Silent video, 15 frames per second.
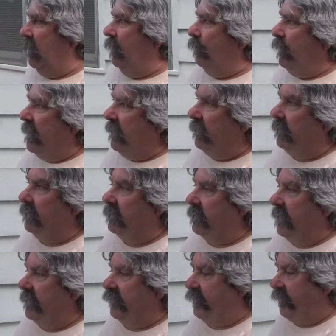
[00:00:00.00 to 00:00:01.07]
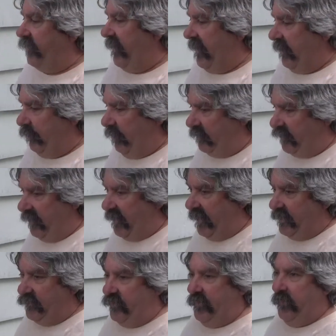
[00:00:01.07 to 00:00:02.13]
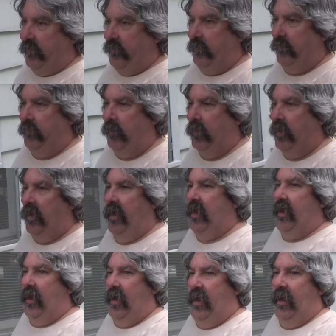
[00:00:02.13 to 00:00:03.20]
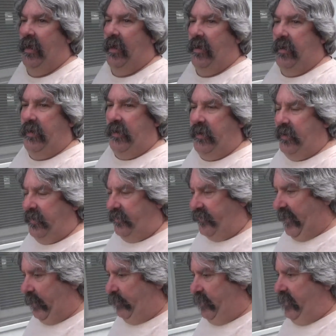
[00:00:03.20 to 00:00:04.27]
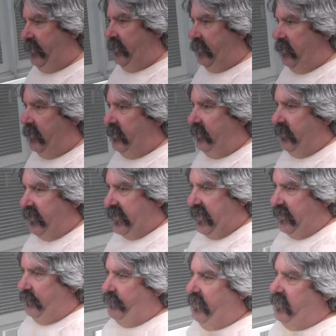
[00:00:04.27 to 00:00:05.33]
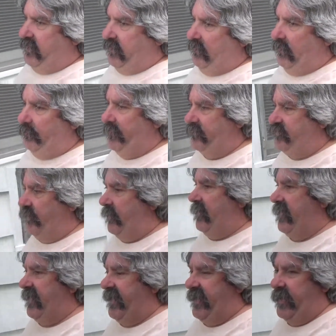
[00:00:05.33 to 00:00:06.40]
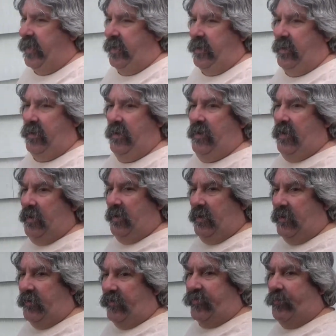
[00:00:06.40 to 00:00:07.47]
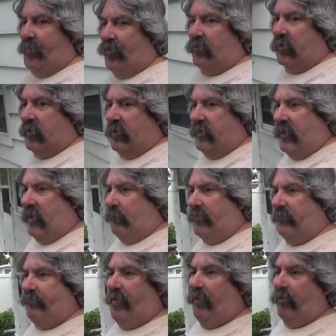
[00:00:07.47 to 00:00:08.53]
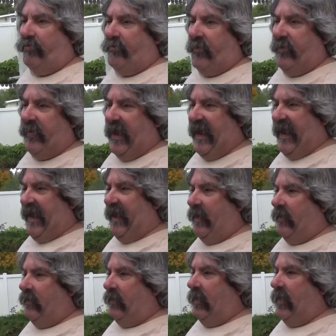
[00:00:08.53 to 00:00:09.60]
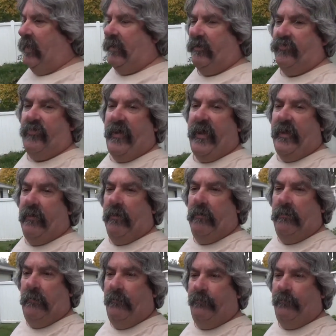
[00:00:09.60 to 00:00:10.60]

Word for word: Well, let's say, what did I do? Is I went to get a video of a train this morning. I'll be posting that on the channel.